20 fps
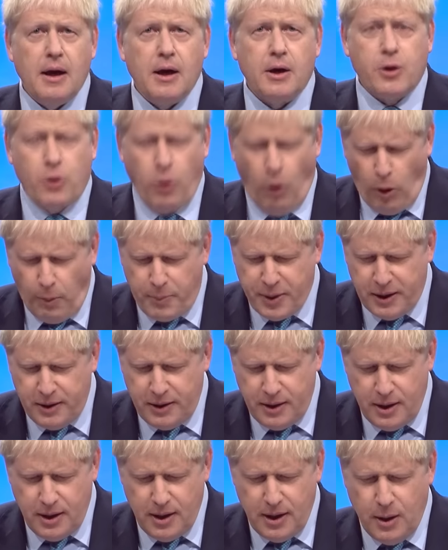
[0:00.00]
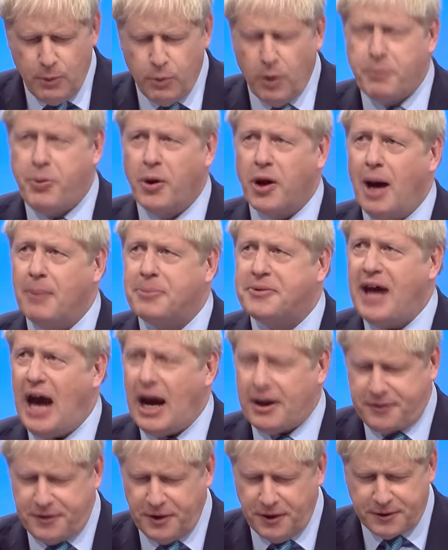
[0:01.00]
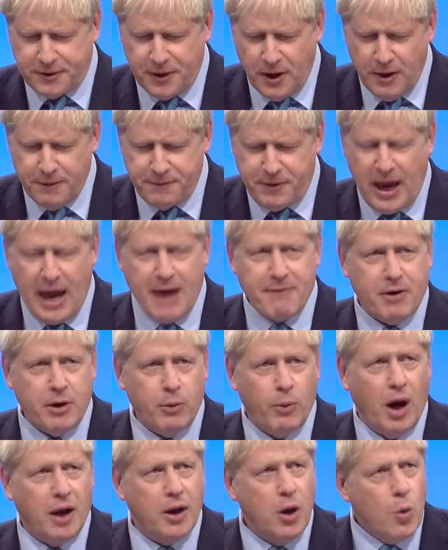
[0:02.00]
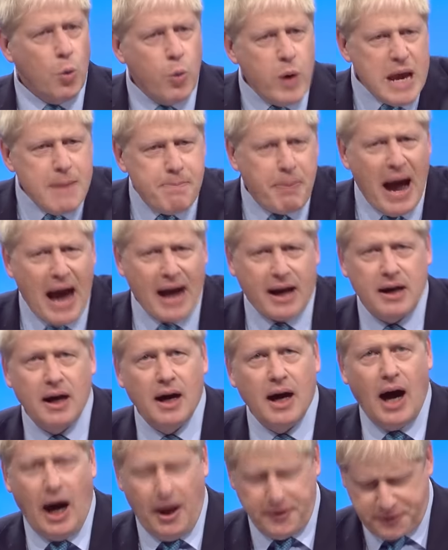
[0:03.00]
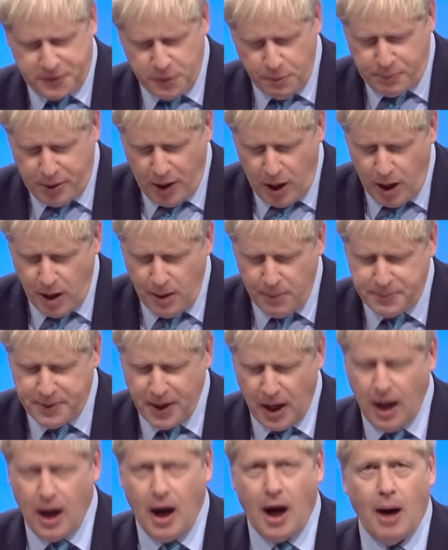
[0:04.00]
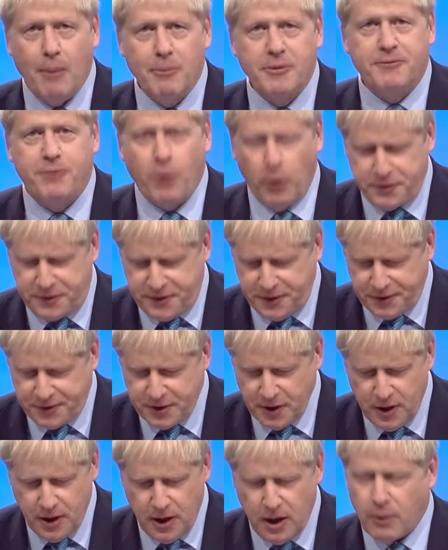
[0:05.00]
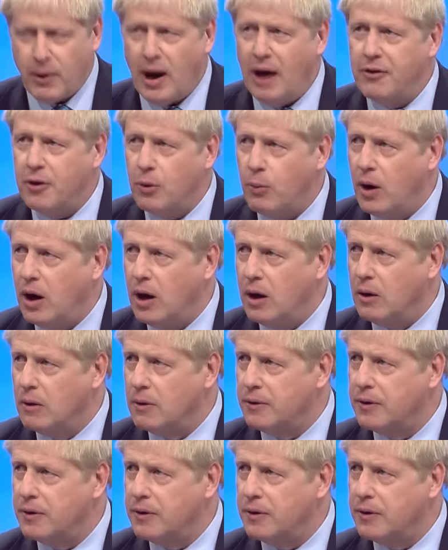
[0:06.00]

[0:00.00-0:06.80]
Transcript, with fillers: Corbyn would put up taxes for everyone. We back our superb armed forces around the world.